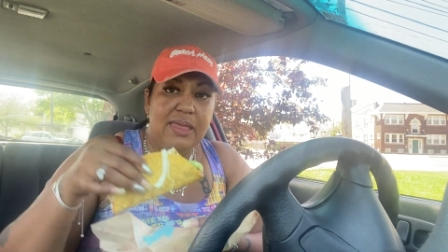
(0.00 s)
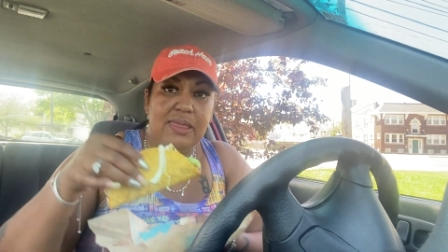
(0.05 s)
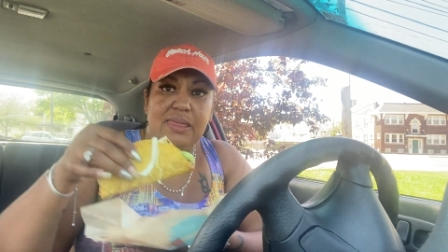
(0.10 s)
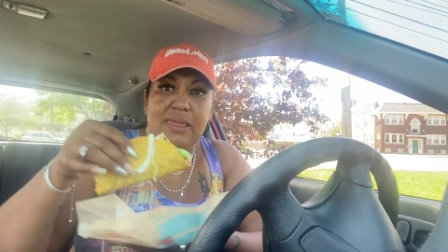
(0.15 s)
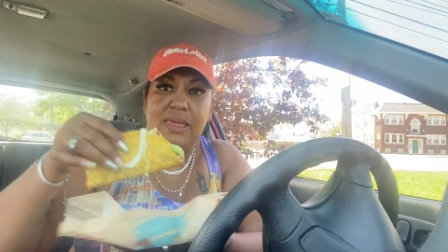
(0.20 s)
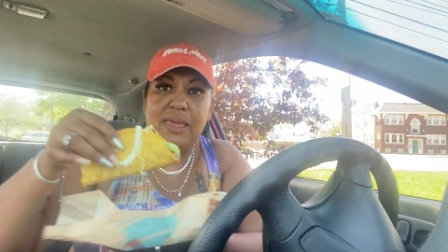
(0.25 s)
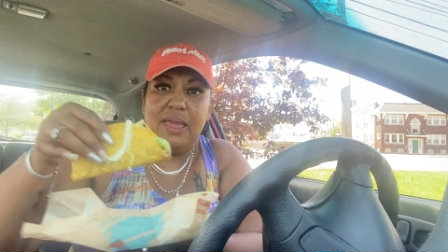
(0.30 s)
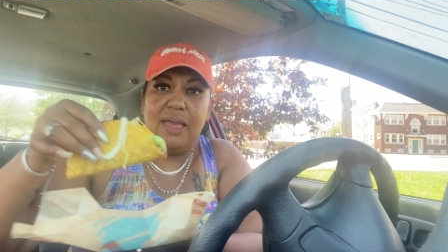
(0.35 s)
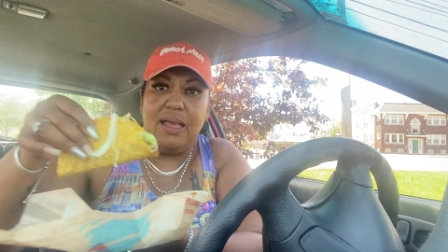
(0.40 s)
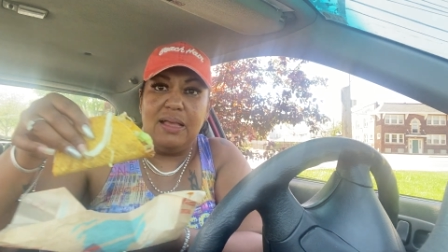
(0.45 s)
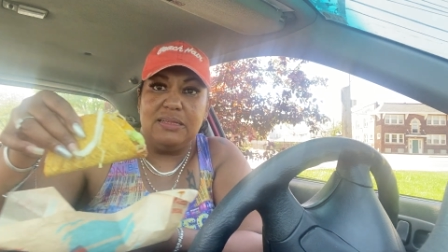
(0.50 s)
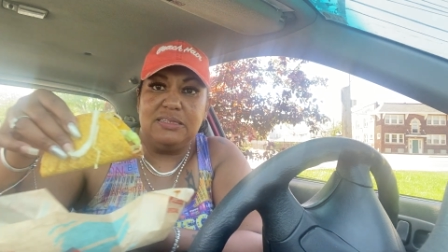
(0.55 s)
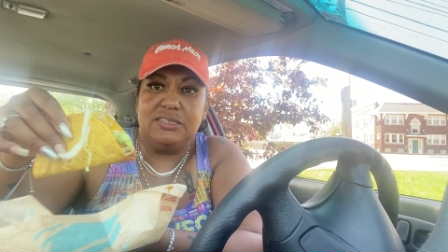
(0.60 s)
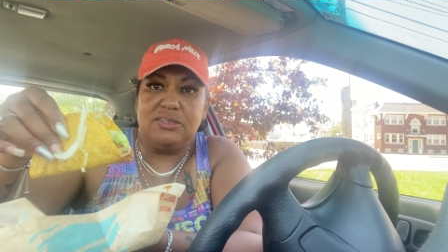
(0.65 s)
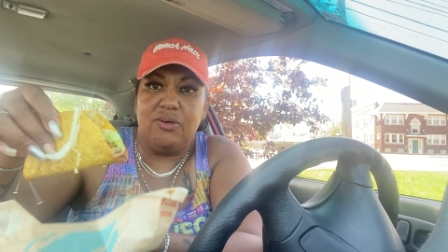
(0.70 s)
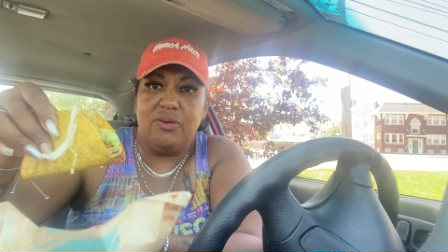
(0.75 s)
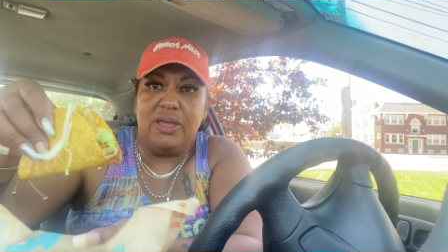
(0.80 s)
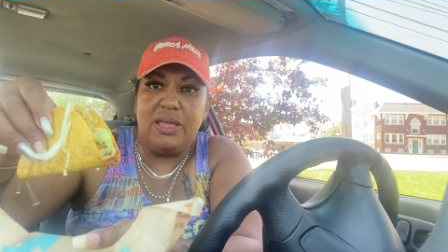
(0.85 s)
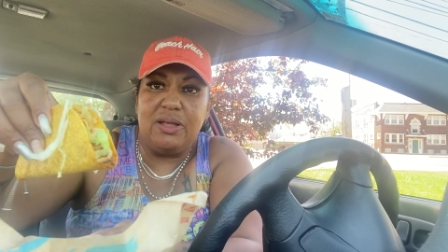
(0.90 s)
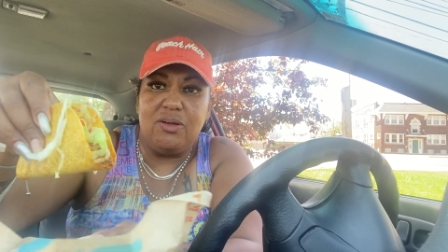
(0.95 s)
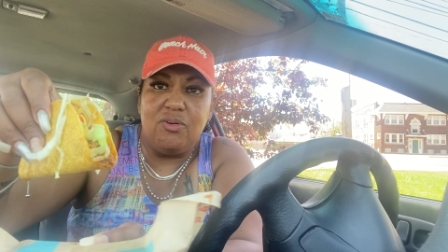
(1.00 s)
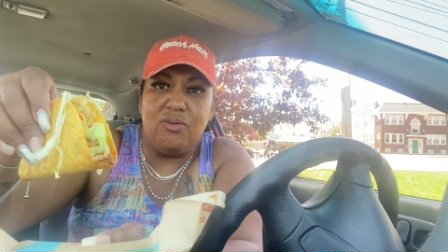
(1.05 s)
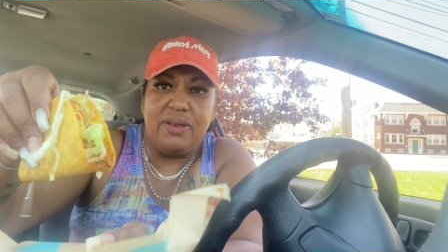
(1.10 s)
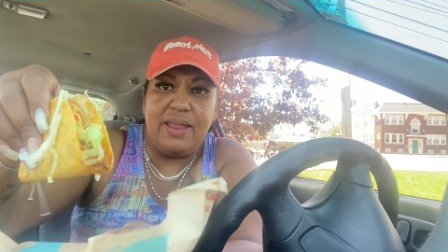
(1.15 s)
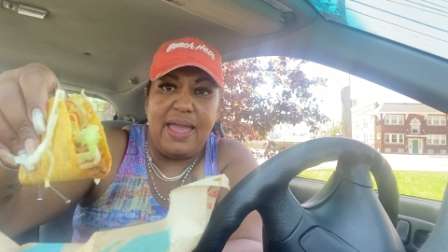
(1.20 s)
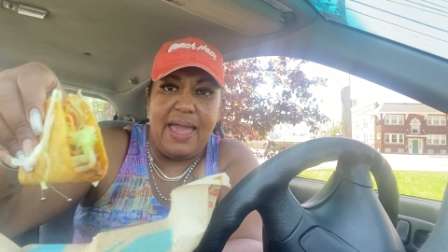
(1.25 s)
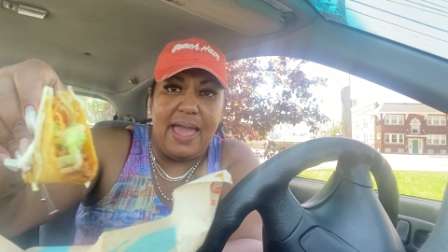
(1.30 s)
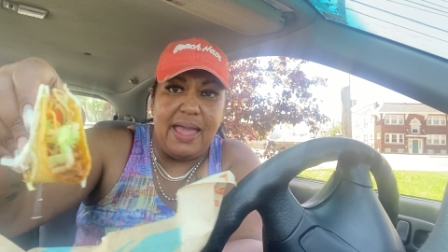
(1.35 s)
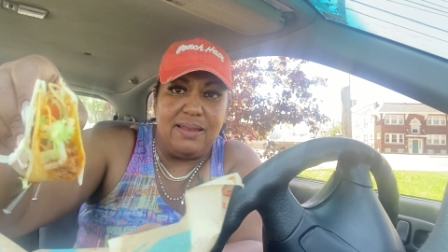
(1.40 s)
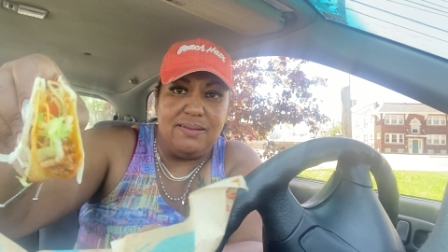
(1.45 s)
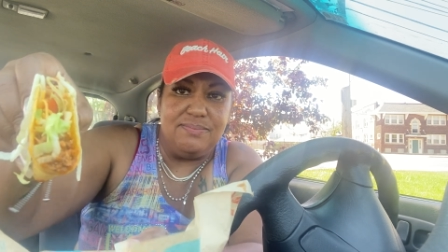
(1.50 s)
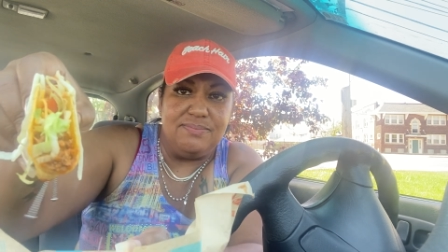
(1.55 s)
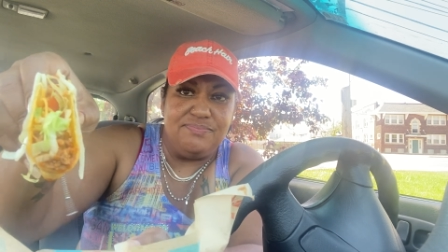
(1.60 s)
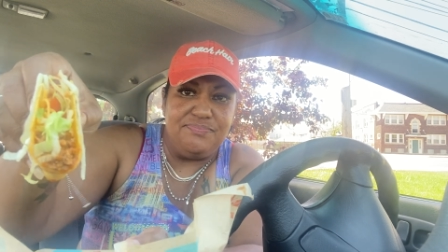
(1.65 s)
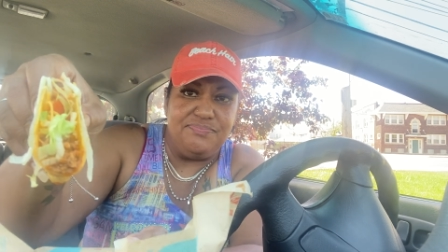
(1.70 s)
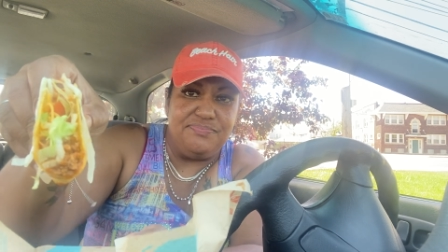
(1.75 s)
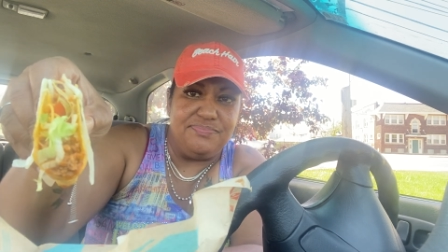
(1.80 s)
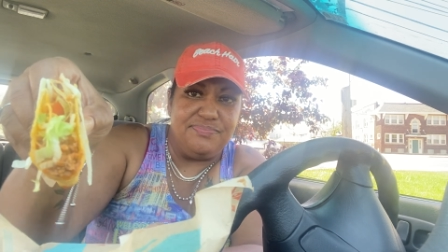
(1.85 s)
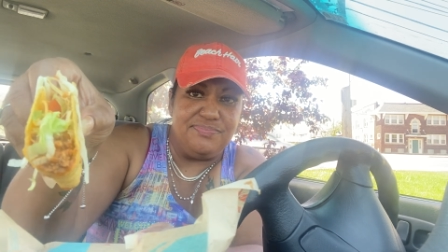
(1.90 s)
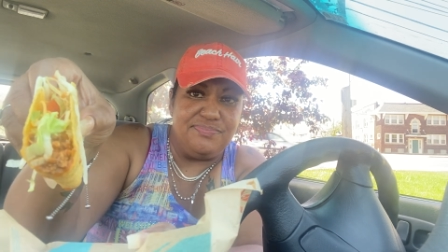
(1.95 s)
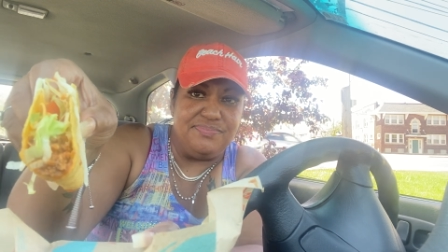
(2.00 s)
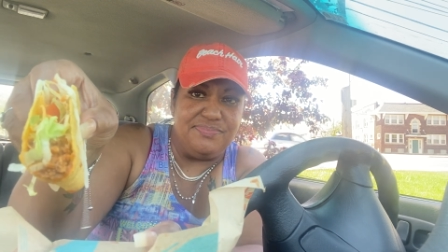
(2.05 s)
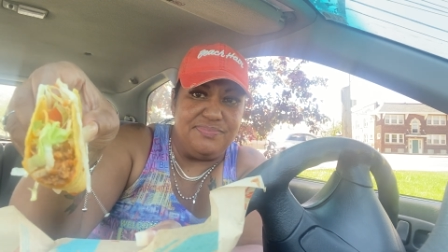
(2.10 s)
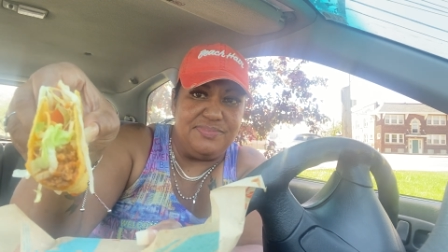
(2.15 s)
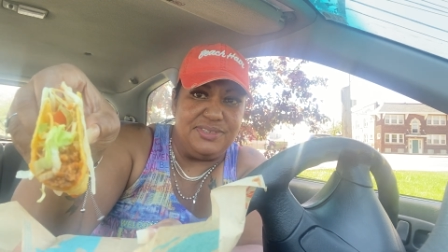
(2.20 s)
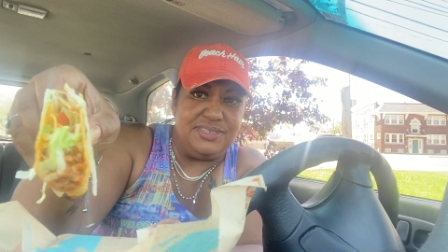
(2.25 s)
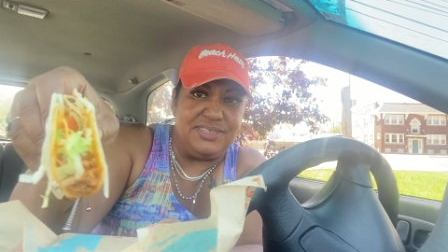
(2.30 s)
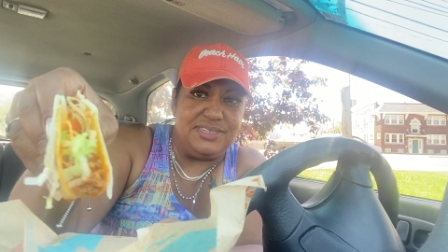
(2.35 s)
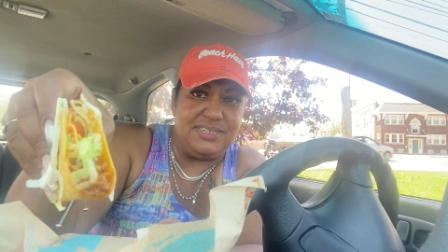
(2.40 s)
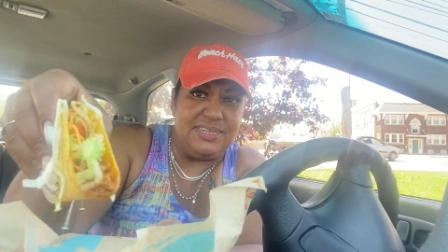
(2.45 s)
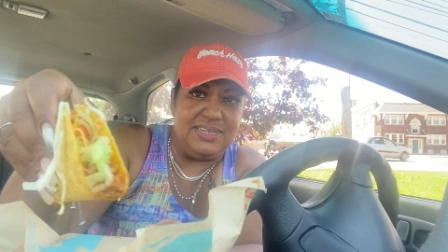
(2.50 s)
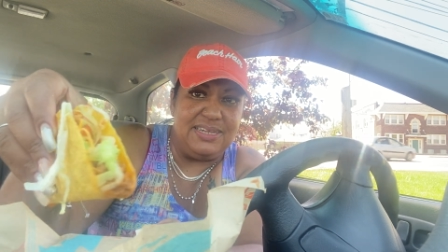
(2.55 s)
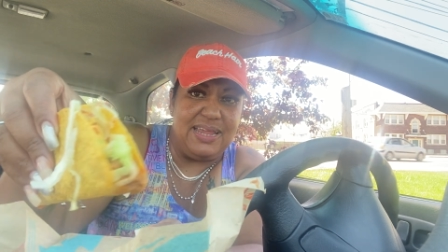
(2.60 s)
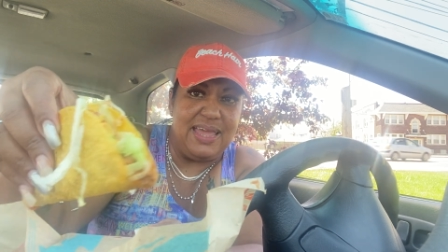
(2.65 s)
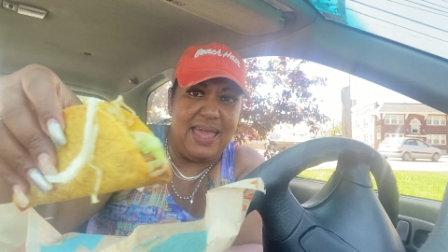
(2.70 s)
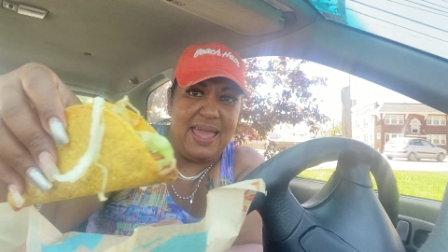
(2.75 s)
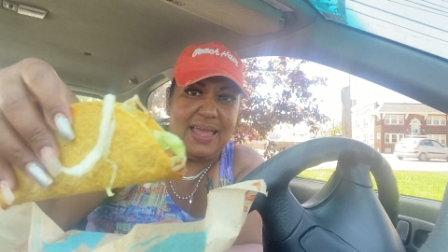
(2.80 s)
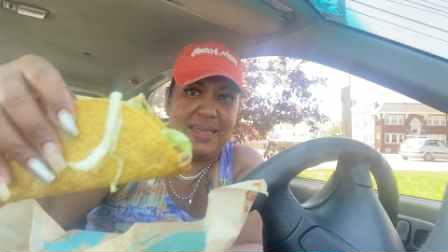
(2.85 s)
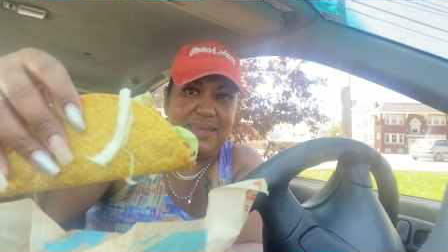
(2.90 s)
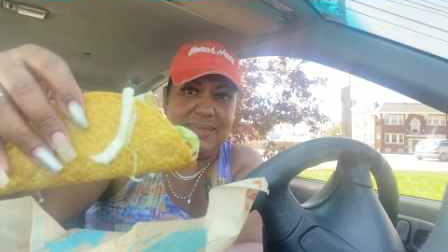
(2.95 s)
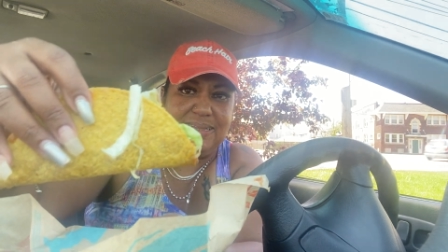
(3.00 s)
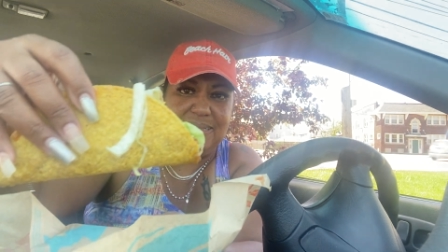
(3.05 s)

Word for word: Yeah, so here go that. See that?